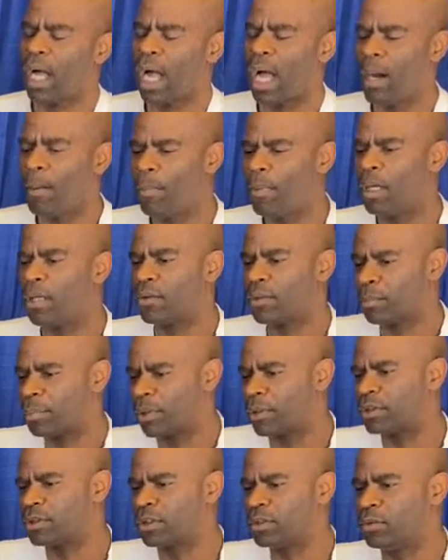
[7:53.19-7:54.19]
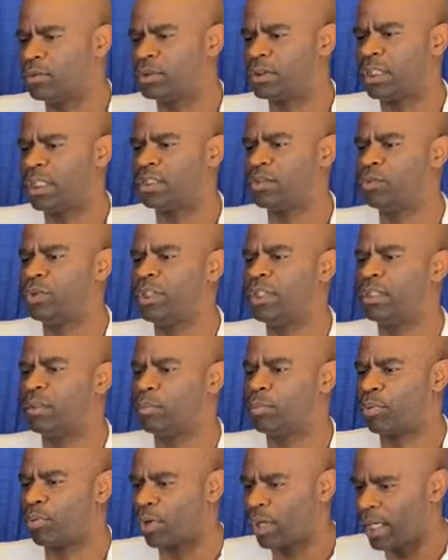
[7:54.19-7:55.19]
I'm the person who says we need to
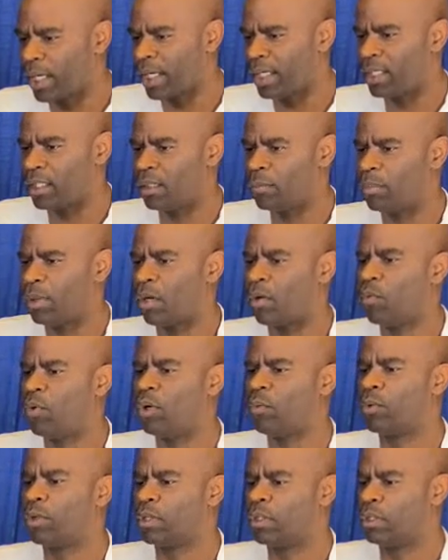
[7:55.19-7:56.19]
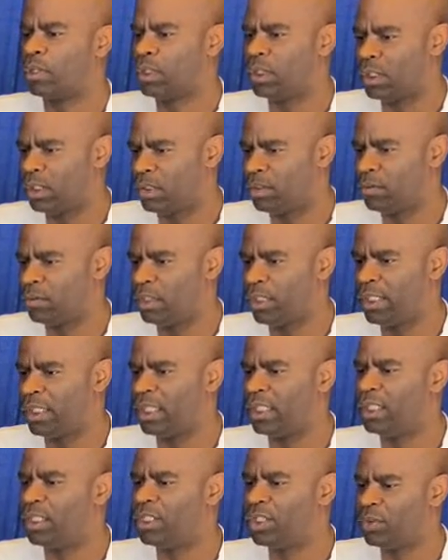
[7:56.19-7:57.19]
pray about what we're going to do and
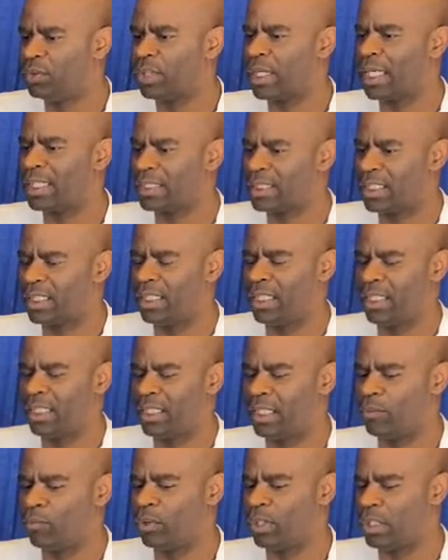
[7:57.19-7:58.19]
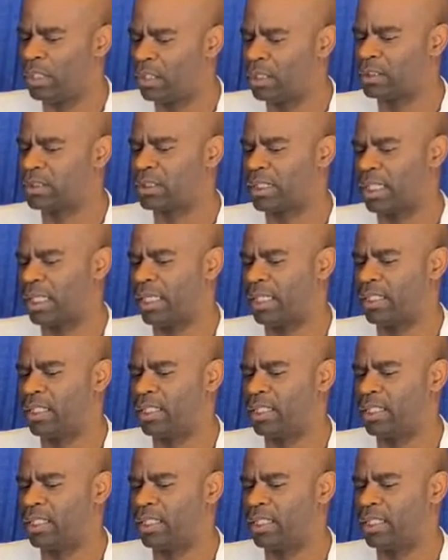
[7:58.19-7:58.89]
then do that thing, and then what it looks like,